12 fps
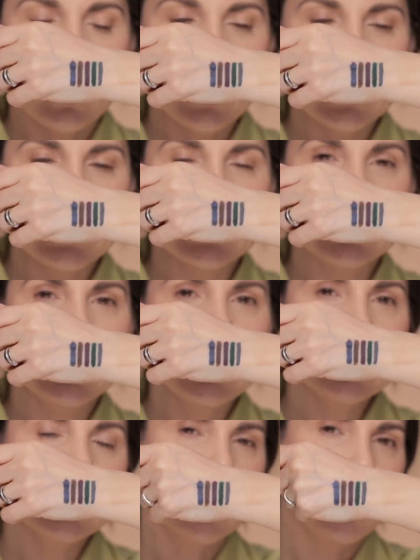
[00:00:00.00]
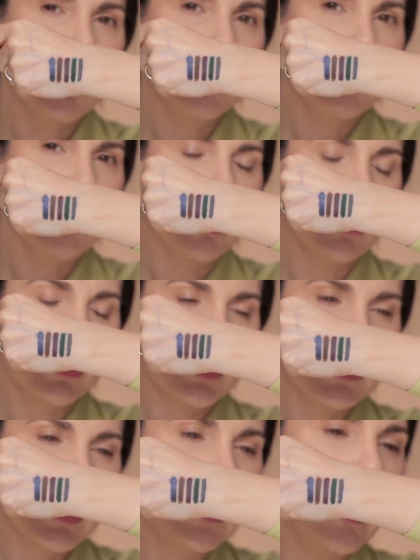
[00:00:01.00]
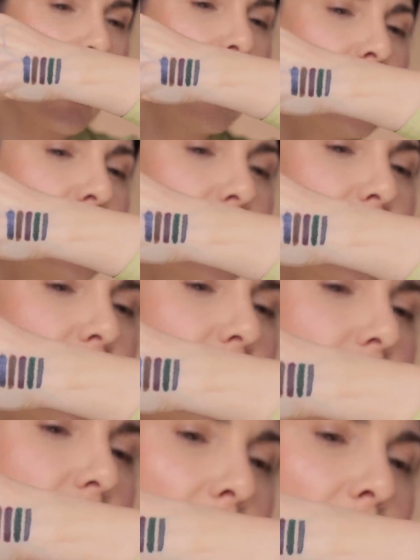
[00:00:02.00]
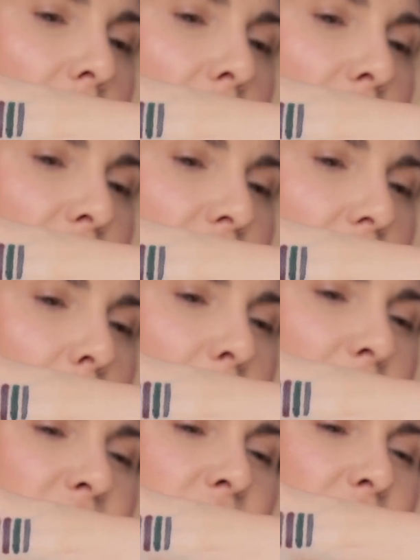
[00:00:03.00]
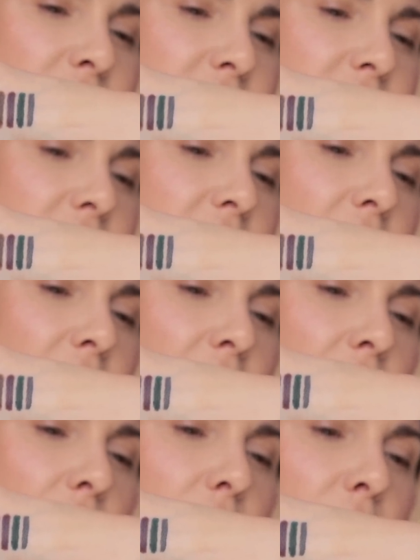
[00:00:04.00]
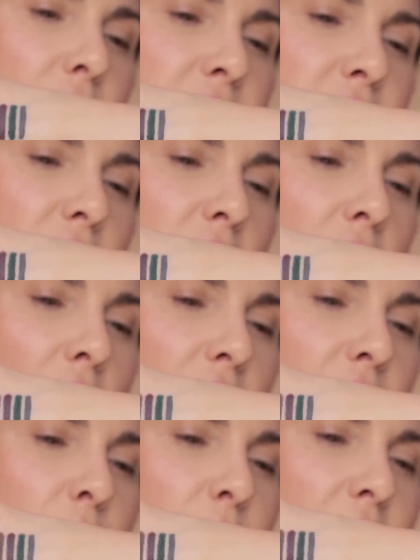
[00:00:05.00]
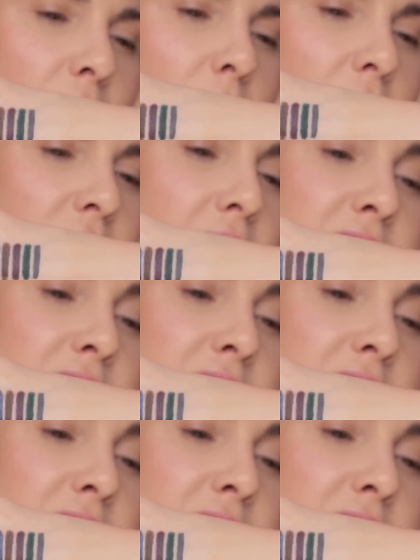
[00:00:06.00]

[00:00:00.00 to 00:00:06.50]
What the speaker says: All right, ladies, these are the colors and I just love them. As you can see, there is a lot of pigment.